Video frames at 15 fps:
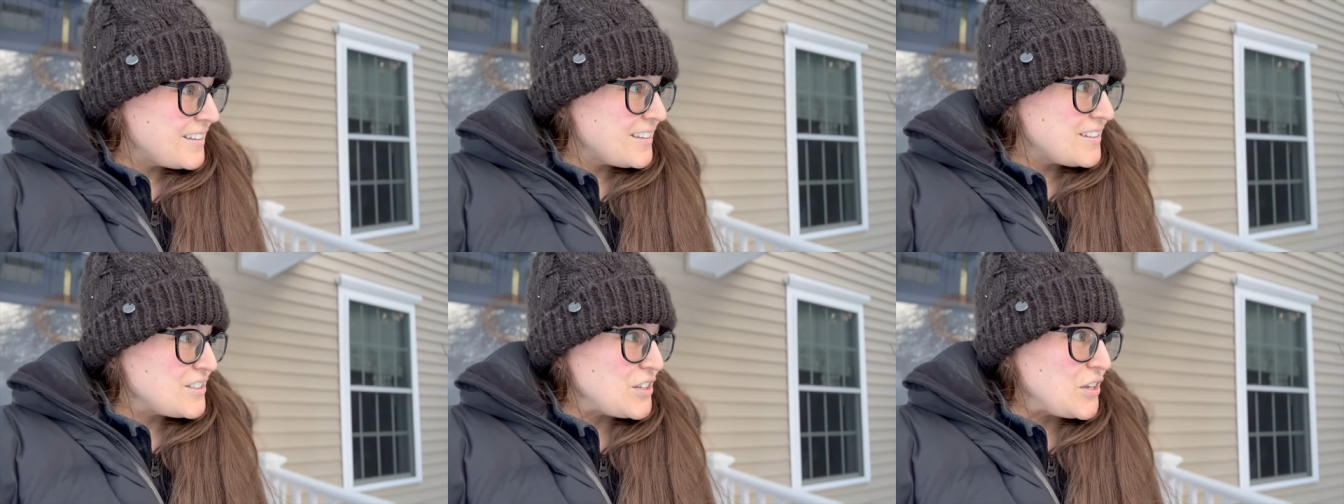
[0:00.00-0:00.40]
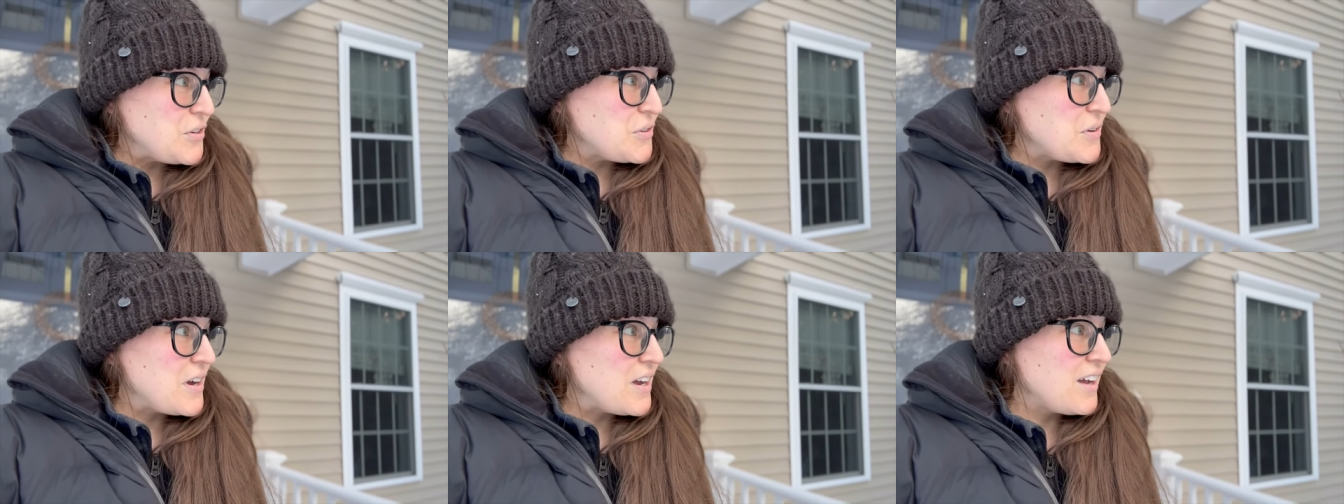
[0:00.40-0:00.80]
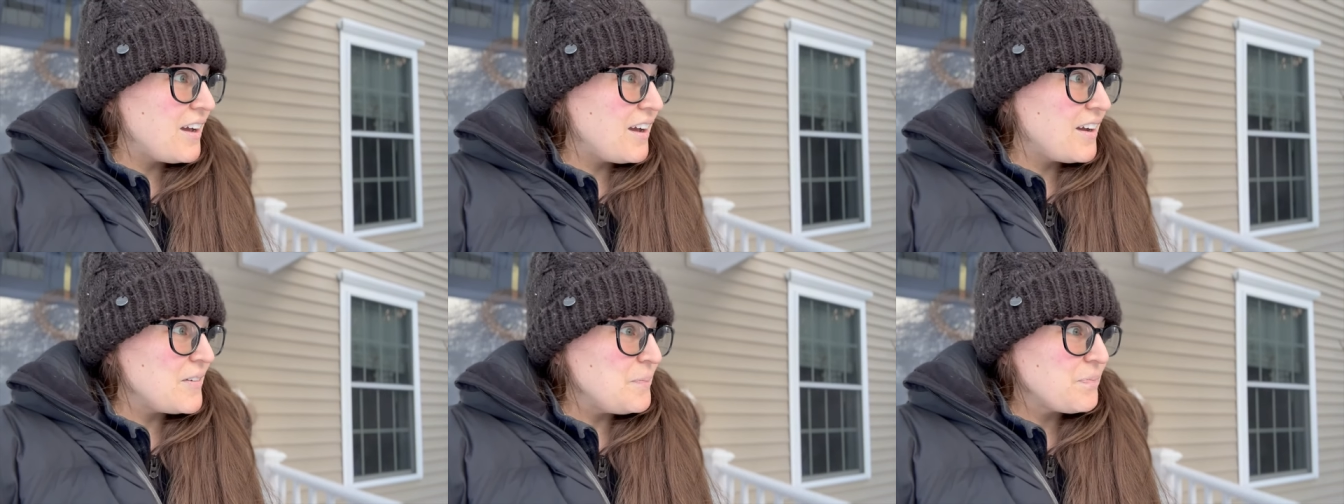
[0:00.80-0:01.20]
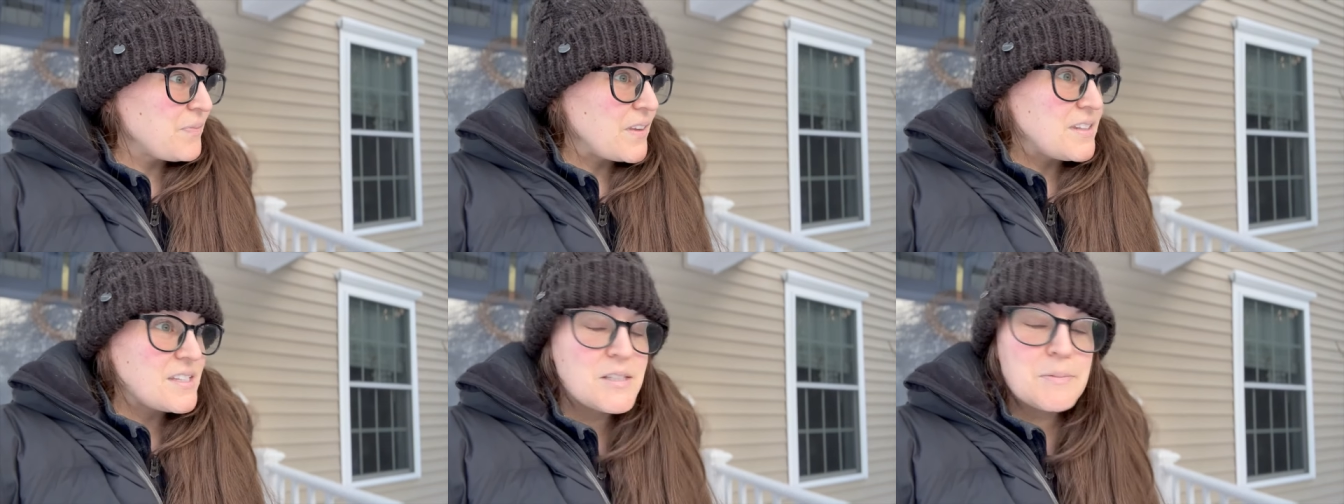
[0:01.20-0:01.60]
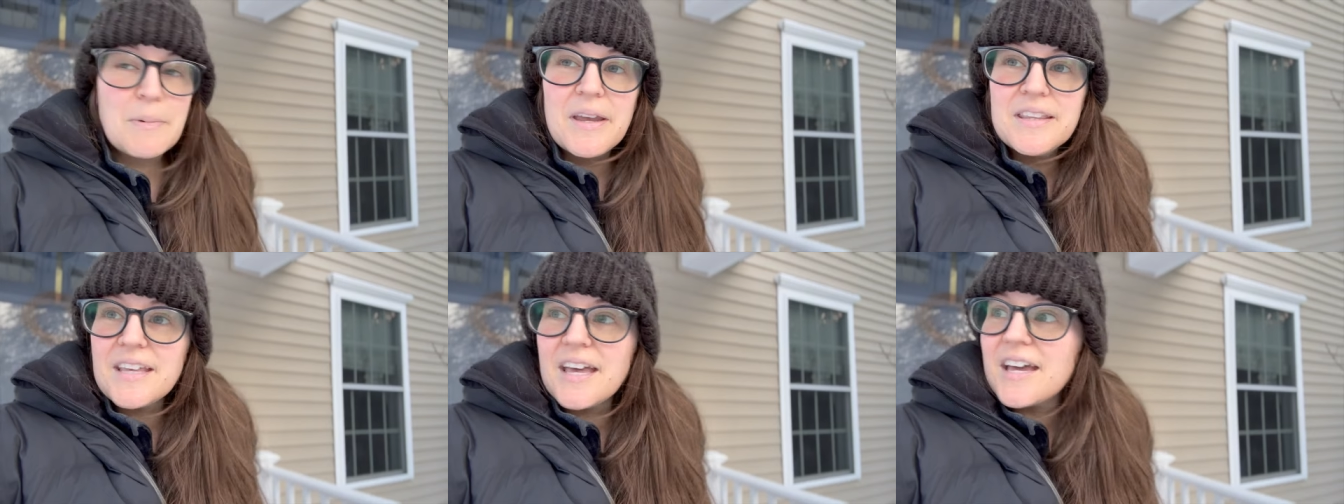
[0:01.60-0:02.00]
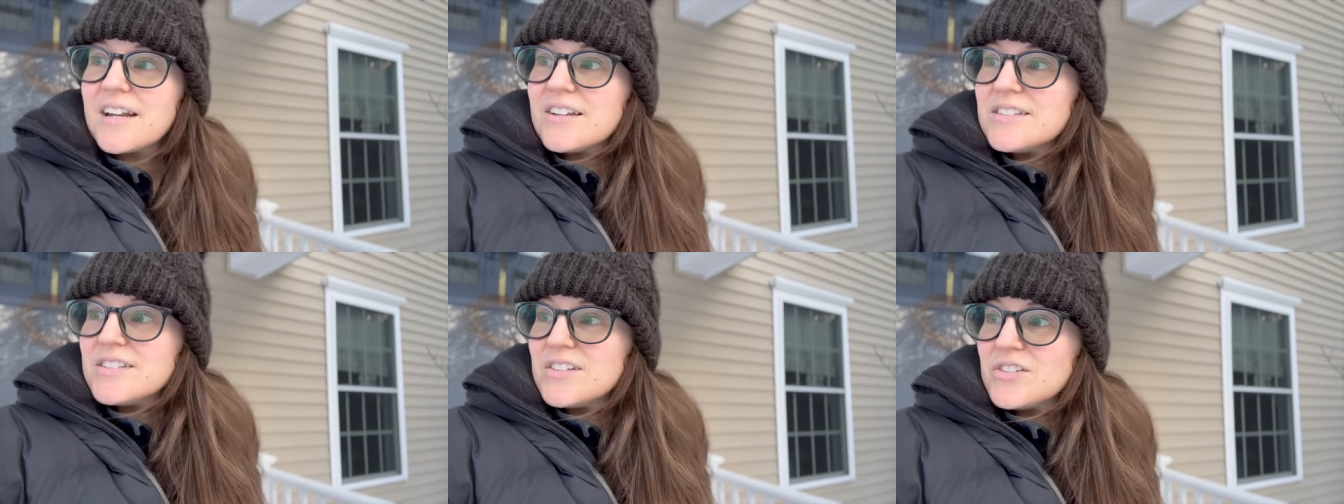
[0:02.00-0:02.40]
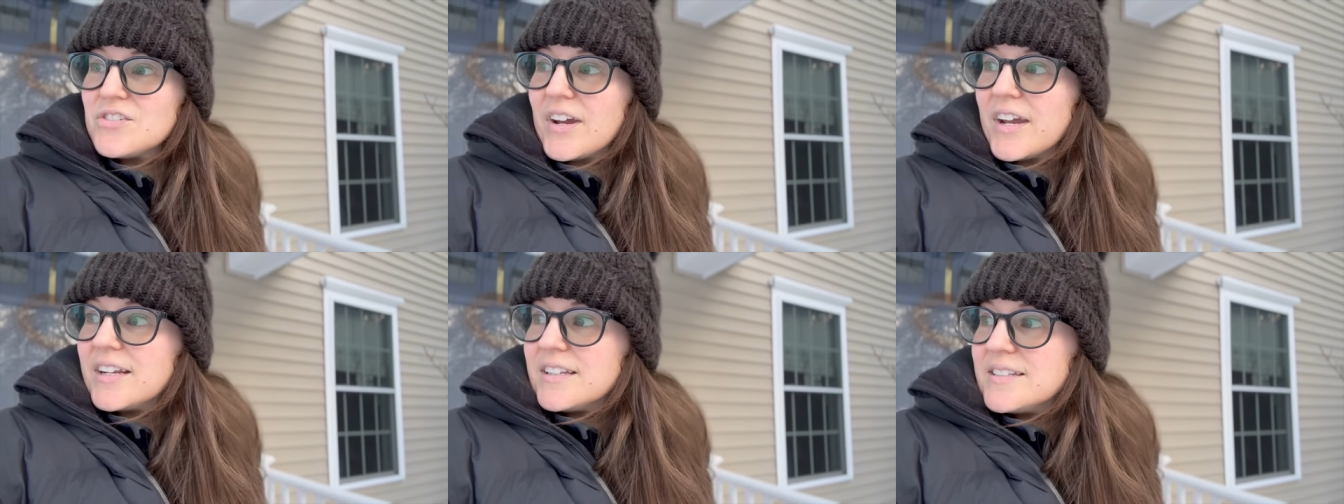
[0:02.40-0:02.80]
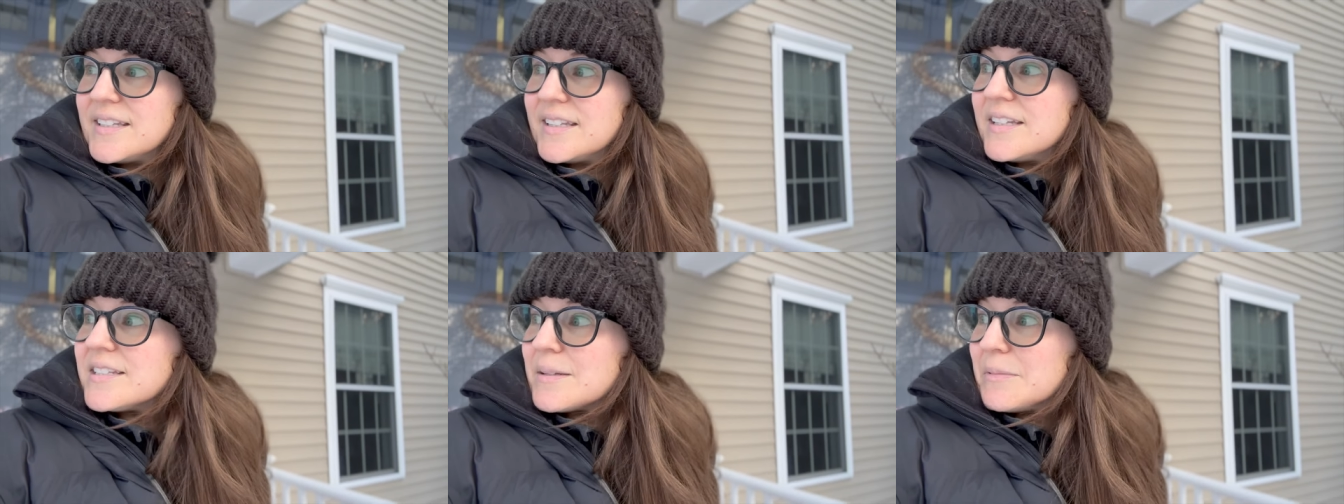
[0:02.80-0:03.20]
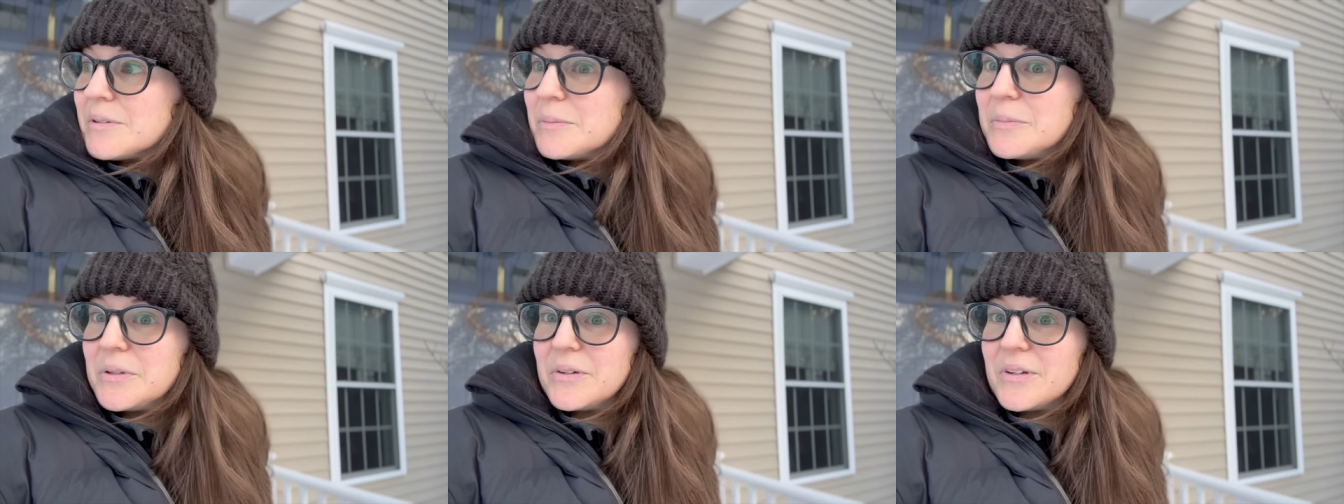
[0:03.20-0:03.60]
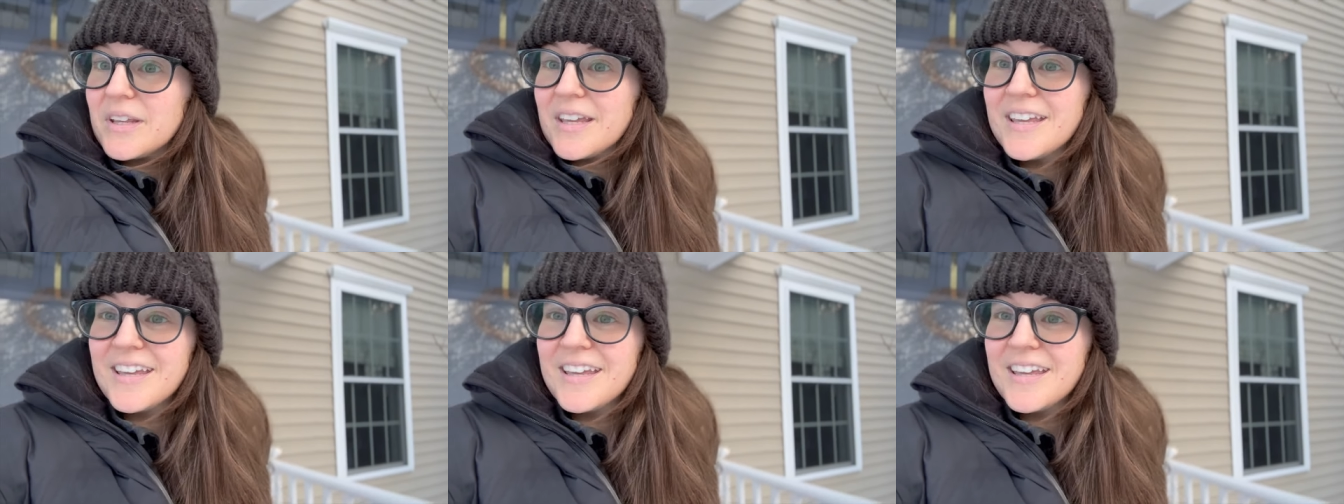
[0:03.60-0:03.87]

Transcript: So despite that, I'll still try to see some of the beauty.